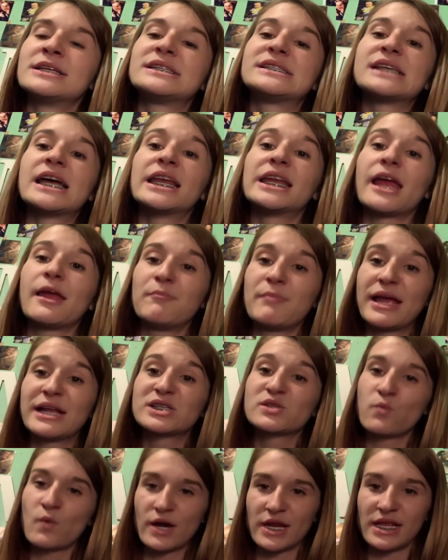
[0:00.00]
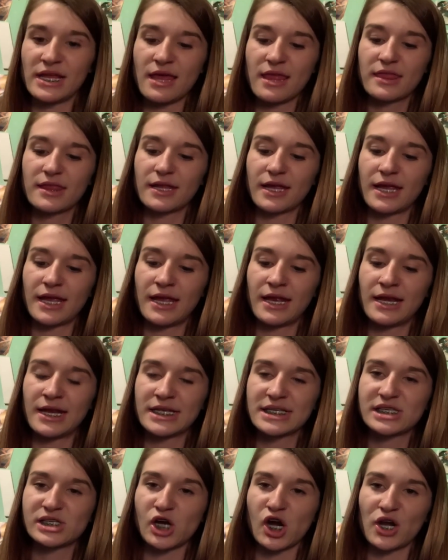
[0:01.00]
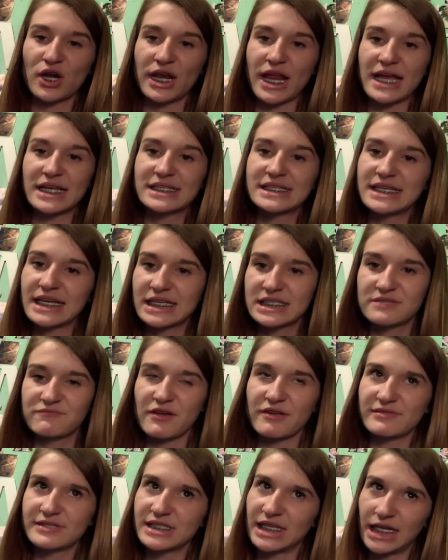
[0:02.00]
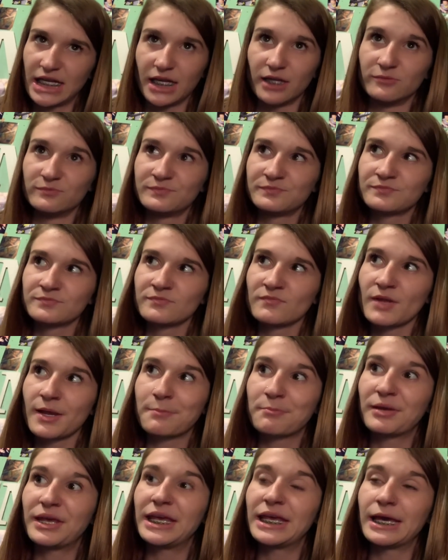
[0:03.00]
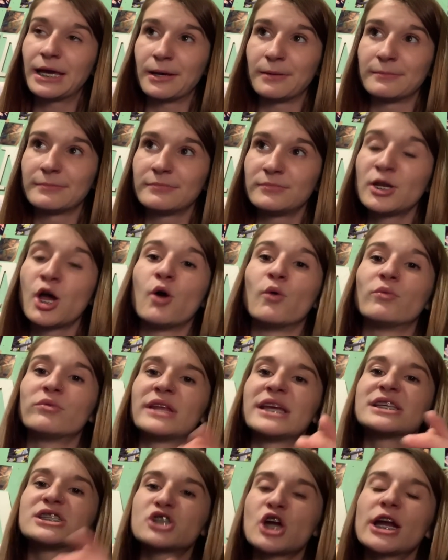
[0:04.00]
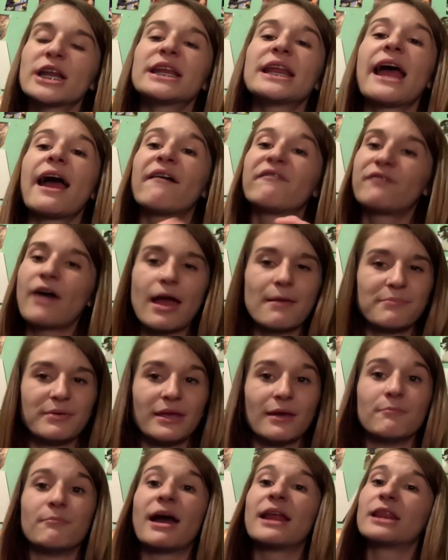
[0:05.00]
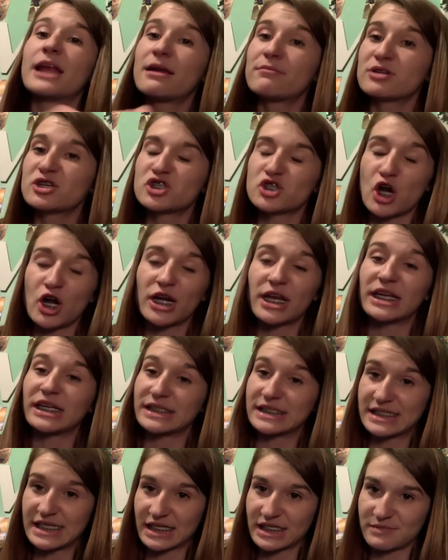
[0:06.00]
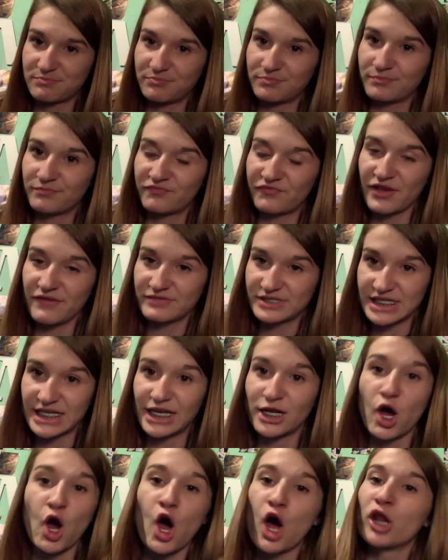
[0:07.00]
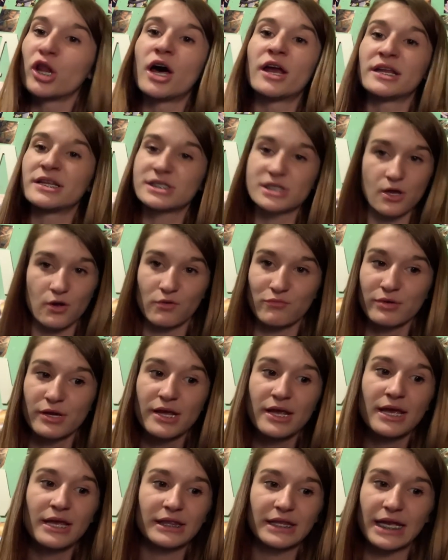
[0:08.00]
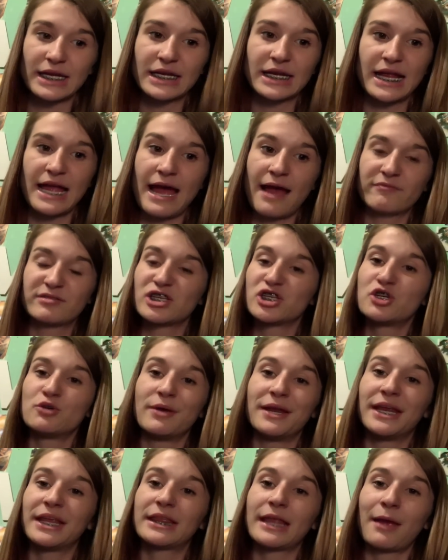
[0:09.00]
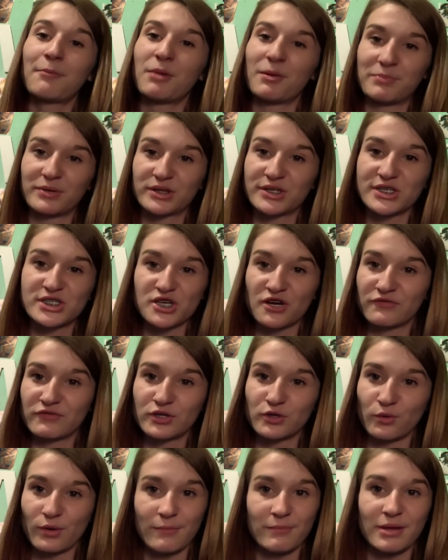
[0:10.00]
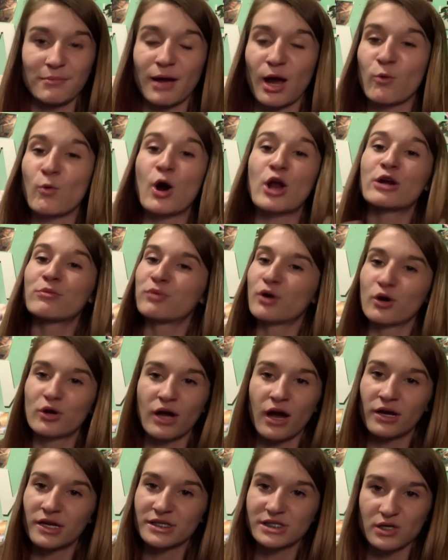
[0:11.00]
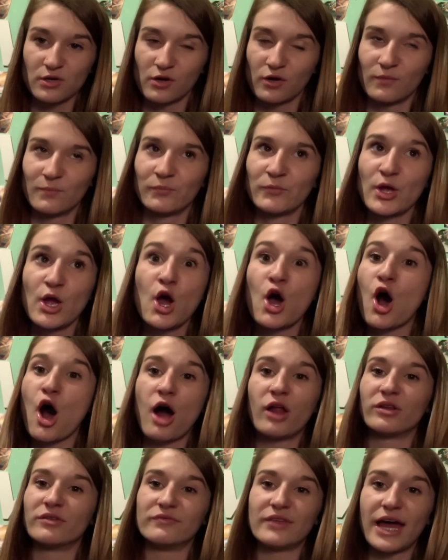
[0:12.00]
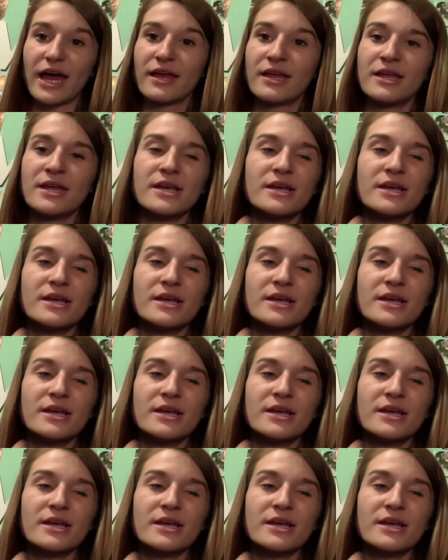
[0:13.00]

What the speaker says: Sunday, May 20th, and it started at 6:15 p.m. No, they started at 5 p.m. My labor started at 6:15, all on its own. They didn't have to do anything but put the cervical in me. My water broke on its own, all of that.